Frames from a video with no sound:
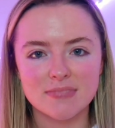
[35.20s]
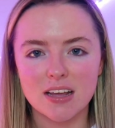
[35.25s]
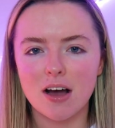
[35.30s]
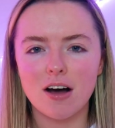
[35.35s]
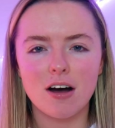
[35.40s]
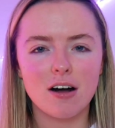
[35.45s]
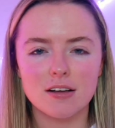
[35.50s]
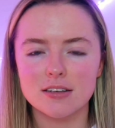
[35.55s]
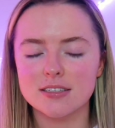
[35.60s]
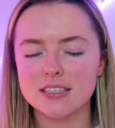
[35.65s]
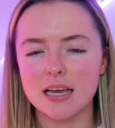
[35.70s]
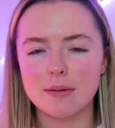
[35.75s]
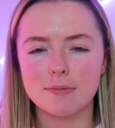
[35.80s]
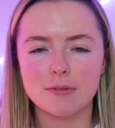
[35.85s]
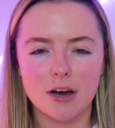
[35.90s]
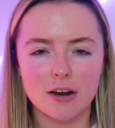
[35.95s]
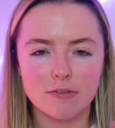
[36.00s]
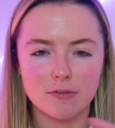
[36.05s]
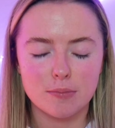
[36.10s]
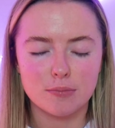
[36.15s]
All same
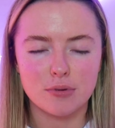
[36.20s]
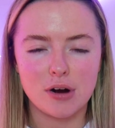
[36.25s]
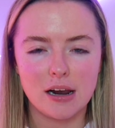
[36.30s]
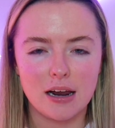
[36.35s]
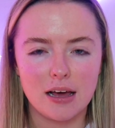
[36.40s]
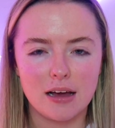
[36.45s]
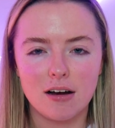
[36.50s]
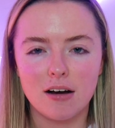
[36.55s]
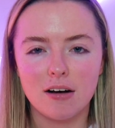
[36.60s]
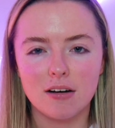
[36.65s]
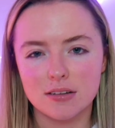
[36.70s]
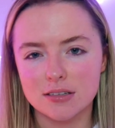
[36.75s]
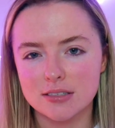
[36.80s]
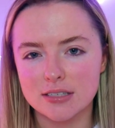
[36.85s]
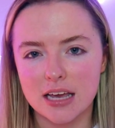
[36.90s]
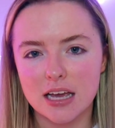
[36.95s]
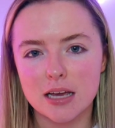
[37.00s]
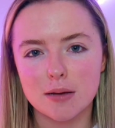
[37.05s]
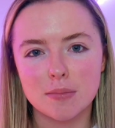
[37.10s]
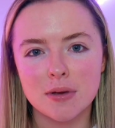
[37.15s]
kind of umbrella, all
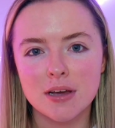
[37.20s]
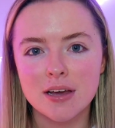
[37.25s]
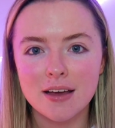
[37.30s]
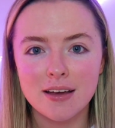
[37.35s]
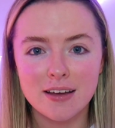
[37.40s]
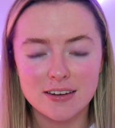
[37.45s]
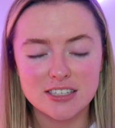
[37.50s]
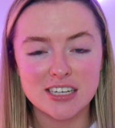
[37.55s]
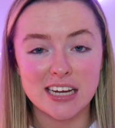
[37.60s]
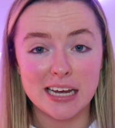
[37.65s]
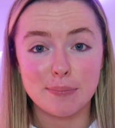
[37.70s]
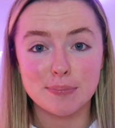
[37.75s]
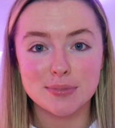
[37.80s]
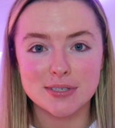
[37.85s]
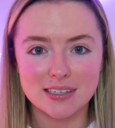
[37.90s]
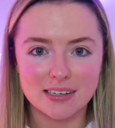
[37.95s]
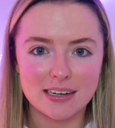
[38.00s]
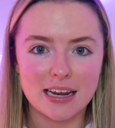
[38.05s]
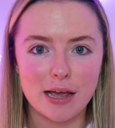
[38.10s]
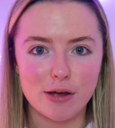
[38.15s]
same
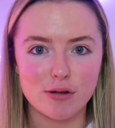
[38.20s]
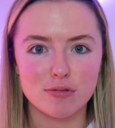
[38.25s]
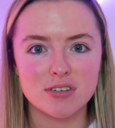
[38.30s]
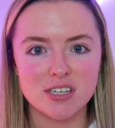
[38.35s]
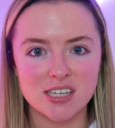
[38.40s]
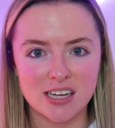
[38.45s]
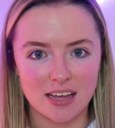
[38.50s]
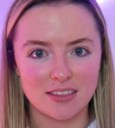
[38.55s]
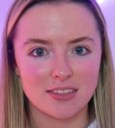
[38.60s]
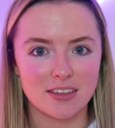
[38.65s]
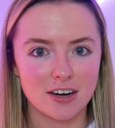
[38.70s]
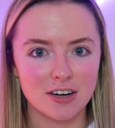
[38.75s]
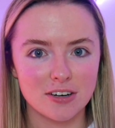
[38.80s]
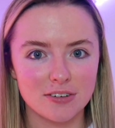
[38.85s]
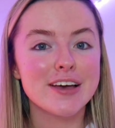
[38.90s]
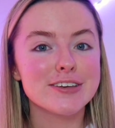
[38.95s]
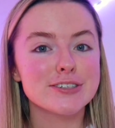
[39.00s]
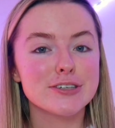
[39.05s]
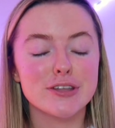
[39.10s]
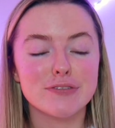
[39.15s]
tips on how to get there.
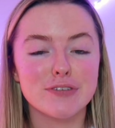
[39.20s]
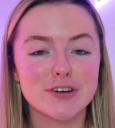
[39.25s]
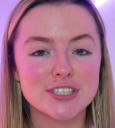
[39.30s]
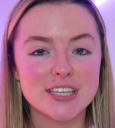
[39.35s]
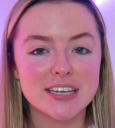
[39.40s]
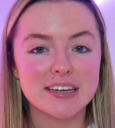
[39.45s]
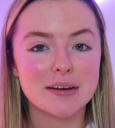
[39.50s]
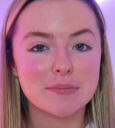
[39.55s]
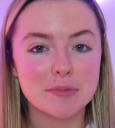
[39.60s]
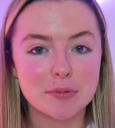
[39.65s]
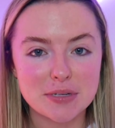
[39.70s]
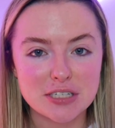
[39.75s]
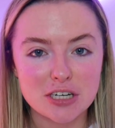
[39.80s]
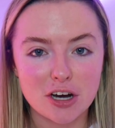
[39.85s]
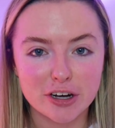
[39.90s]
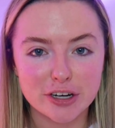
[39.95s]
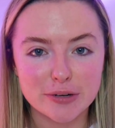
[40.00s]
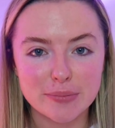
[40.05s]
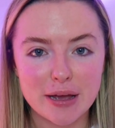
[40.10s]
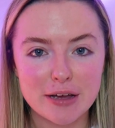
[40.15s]
So the first thing I'm going to be
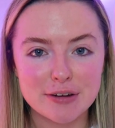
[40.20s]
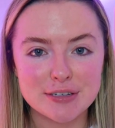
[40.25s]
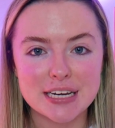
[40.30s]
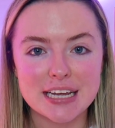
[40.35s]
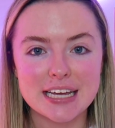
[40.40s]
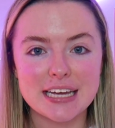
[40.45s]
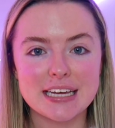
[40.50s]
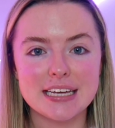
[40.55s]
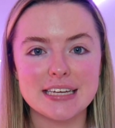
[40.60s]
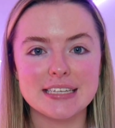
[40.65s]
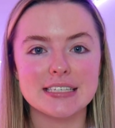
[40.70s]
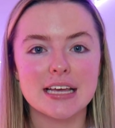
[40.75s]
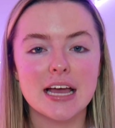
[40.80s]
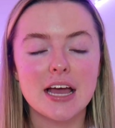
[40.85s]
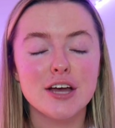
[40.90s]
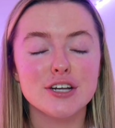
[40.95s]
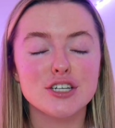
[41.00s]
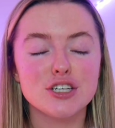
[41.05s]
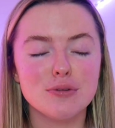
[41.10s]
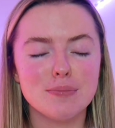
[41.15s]
talking about is
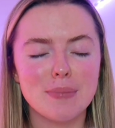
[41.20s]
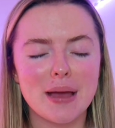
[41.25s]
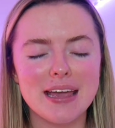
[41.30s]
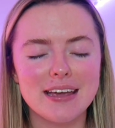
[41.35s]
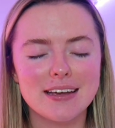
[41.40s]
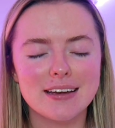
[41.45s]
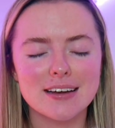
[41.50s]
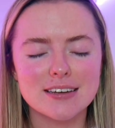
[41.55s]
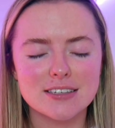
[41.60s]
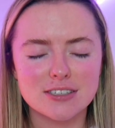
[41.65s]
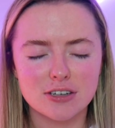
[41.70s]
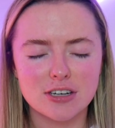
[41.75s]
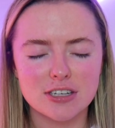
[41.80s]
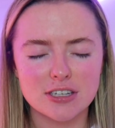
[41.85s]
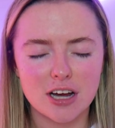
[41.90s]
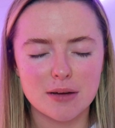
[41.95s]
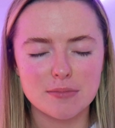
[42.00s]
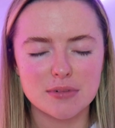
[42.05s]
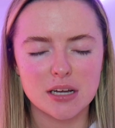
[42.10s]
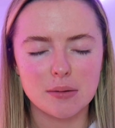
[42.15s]
to make a study
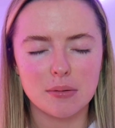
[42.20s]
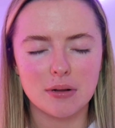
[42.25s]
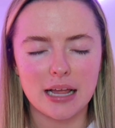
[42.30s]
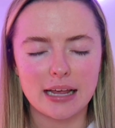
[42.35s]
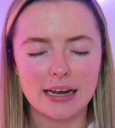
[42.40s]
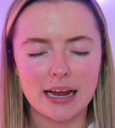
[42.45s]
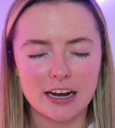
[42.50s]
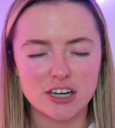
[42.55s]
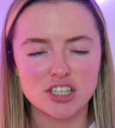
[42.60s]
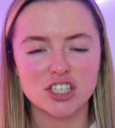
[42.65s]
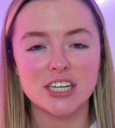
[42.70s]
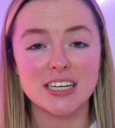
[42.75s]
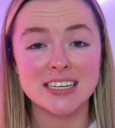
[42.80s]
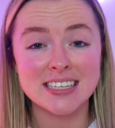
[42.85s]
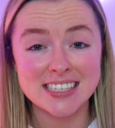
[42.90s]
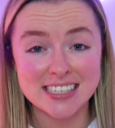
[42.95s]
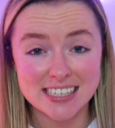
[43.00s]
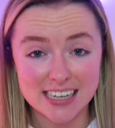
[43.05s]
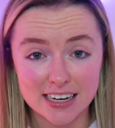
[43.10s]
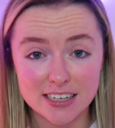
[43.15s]
timetable and actually
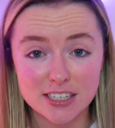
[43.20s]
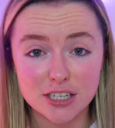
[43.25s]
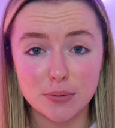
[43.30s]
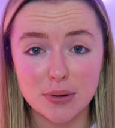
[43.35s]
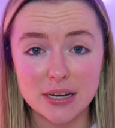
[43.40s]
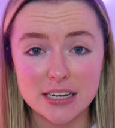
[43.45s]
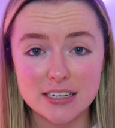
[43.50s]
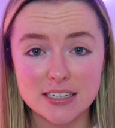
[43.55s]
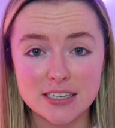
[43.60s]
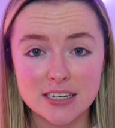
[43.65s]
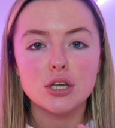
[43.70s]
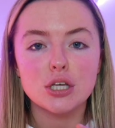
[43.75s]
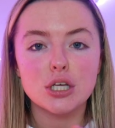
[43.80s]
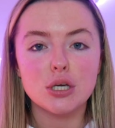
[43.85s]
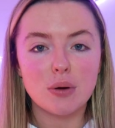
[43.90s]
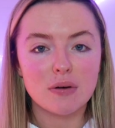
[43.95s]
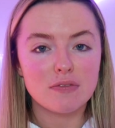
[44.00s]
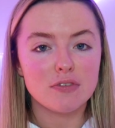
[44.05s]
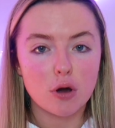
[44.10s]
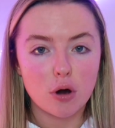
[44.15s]
stick to it. You
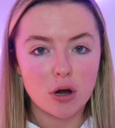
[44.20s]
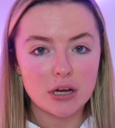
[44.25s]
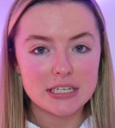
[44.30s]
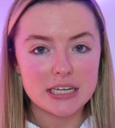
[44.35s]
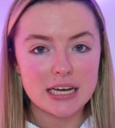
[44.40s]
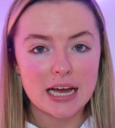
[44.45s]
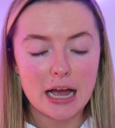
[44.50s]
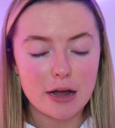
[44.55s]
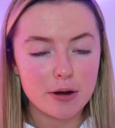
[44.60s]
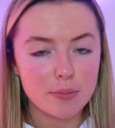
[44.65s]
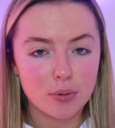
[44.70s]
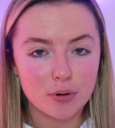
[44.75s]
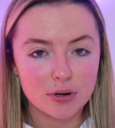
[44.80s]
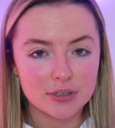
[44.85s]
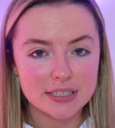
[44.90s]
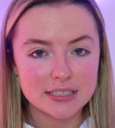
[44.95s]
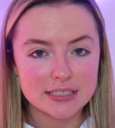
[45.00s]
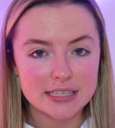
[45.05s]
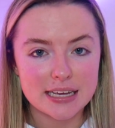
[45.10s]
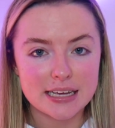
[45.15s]
have no idea how
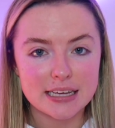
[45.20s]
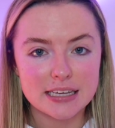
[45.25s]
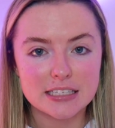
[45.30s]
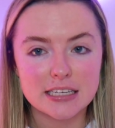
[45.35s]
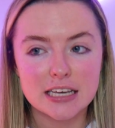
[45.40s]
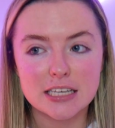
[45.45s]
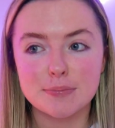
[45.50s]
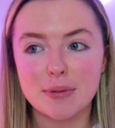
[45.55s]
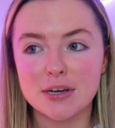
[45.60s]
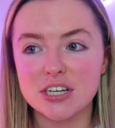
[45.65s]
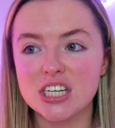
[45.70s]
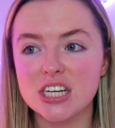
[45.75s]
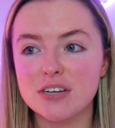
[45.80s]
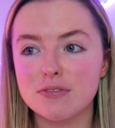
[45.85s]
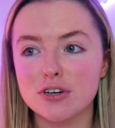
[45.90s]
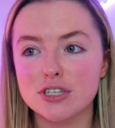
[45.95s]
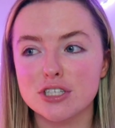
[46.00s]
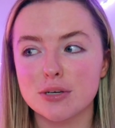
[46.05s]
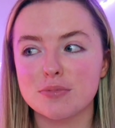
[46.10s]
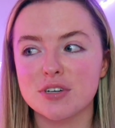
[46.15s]
important this is, especially
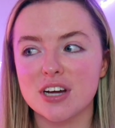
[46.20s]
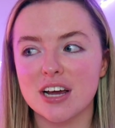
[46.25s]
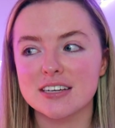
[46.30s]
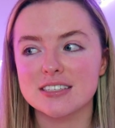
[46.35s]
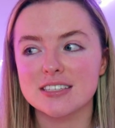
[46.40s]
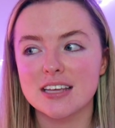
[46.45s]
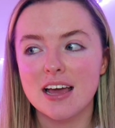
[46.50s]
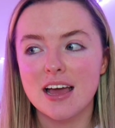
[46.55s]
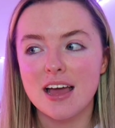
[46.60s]
for subjects